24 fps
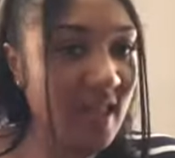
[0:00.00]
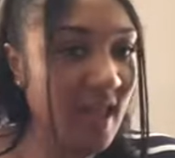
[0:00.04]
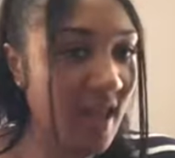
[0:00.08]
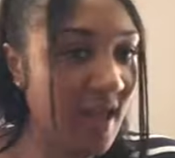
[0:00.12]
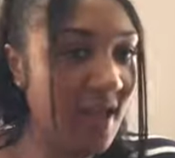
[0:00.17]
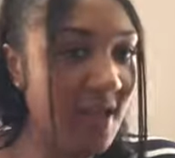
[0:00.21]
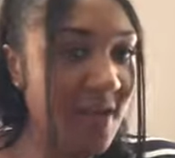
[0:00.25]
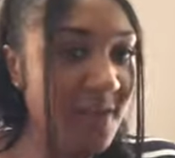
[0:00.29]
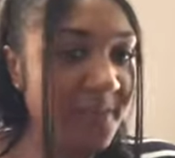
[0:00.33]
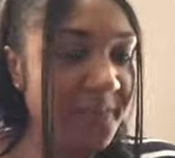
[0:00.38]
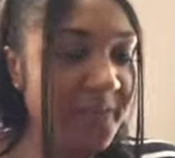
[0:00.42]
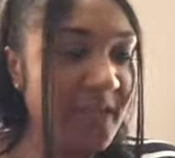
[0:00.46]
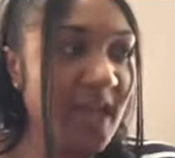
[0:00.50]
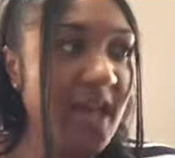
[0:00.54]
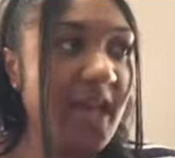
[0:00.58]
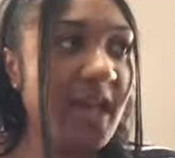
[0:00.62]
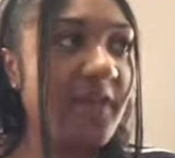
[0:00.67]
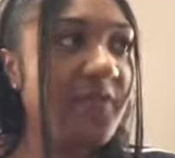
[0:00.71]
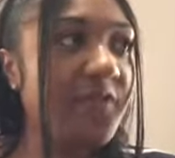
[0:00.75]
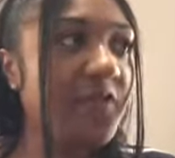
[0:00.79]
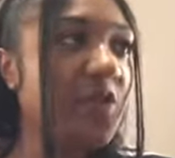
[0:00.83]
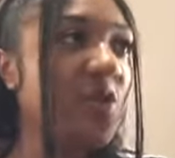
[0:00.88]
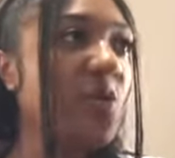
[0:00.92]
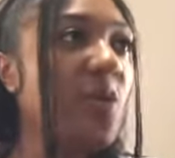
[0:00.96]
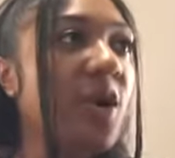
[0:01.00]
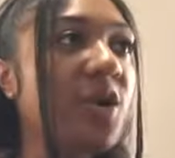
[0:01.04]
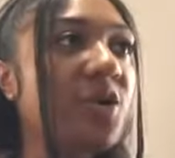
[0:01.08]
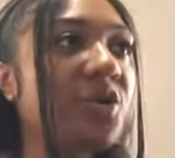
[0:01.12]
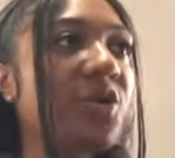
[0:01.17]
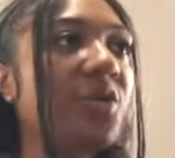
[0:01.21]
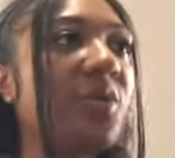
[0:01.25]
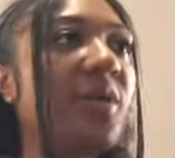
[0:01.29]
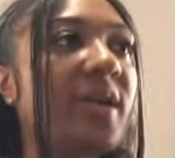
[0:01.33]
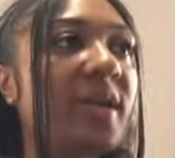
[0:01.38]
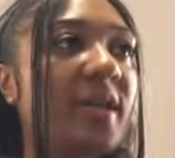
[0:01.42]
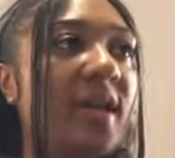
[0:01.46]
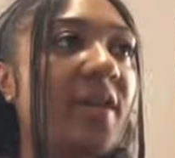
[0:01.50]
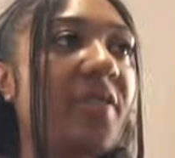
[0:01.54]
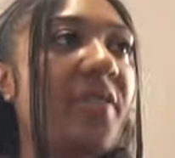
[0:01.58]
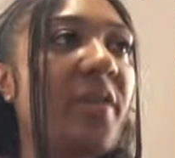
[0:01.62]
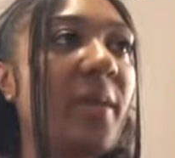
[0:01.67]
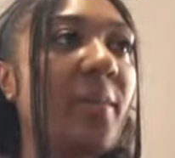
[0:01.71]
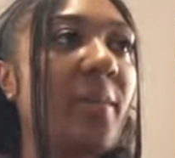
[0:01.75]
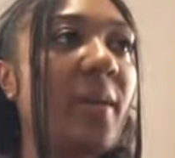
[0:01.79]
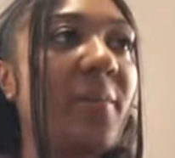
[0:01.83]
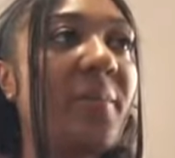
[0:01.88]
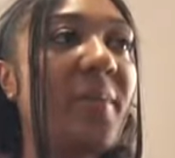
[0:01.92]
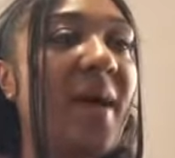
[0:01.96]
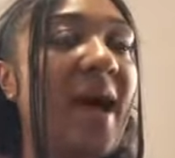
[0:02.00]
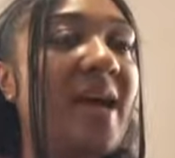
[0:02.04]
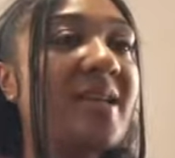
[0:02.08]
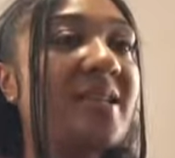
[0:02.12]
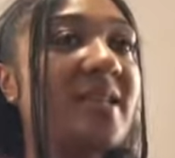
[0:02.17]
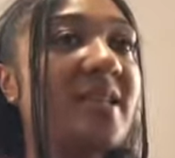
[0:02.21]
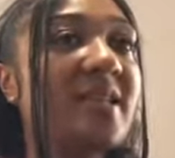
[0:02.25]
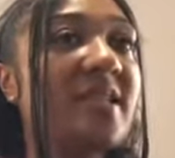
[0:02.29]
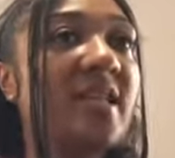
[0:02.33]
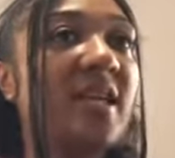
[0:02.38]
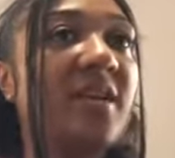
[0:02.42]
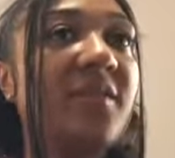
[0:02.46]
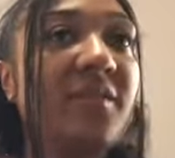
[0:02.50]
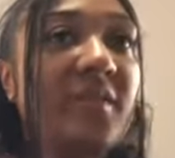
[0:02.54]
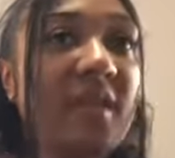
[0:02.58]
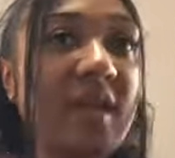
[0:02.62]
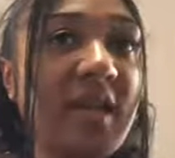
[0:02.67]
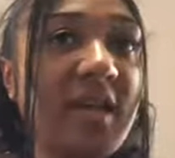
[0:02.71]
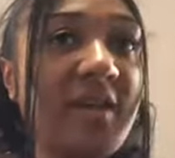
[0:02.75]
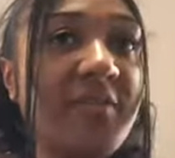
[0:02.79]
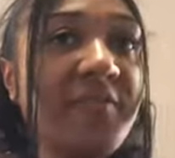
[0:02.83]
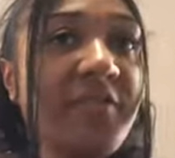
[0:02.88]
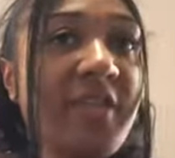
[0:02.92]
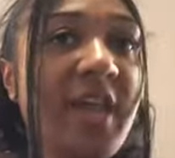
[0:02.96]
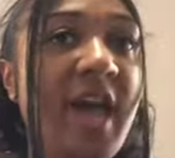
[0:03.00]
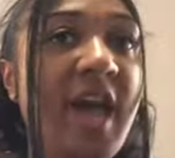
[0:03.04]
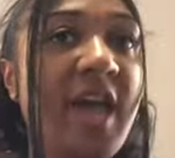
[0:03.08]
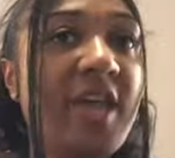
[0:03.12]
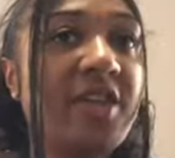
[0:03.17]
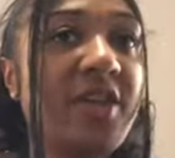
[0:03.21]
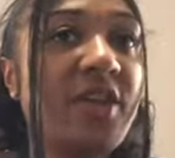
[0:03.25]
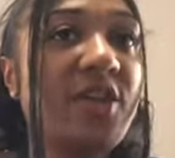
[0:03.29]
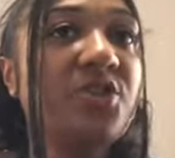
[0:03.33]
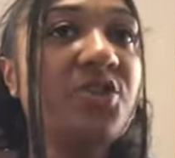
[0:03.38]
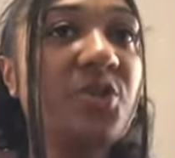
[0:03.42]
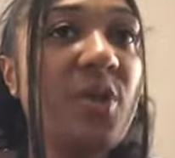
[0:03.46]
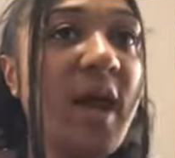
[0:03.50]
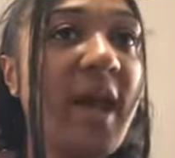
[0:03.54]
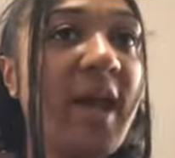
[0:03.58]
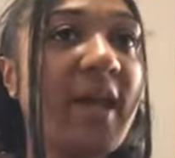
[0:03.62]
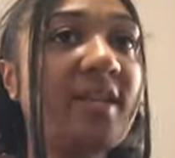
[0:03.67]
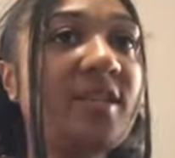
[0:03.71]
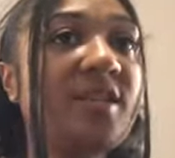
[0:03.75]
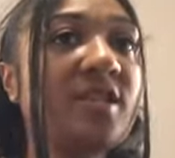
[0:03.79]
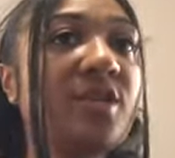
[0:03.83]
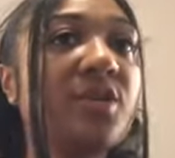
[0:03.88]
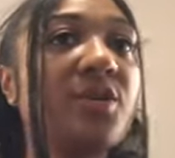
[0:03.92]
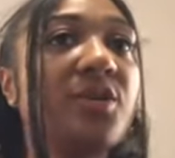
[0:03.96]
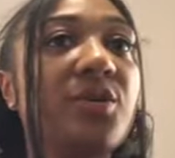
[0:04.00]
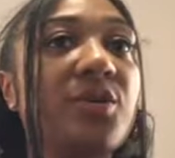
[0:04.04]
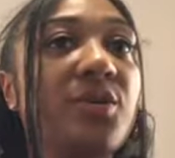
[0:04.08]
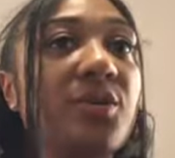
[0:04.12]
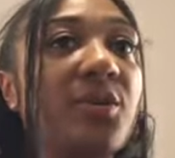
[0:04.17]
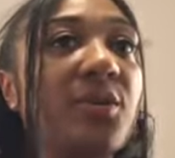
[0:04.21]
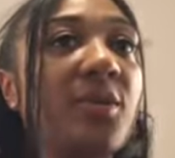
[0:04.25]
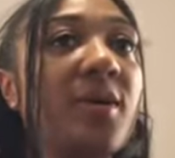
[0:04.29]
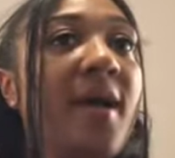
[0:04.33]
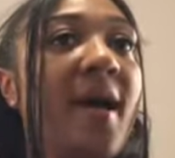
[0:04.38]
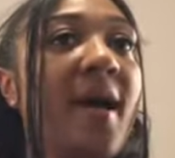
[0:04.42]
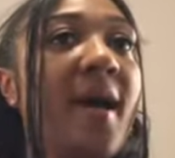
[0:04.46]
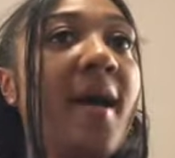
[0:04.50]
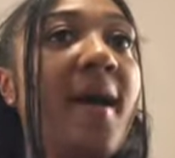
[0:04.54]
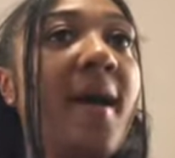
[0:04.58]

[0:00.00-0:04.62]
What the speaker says: Like, if you are doing nothing but positivity and you're trying to do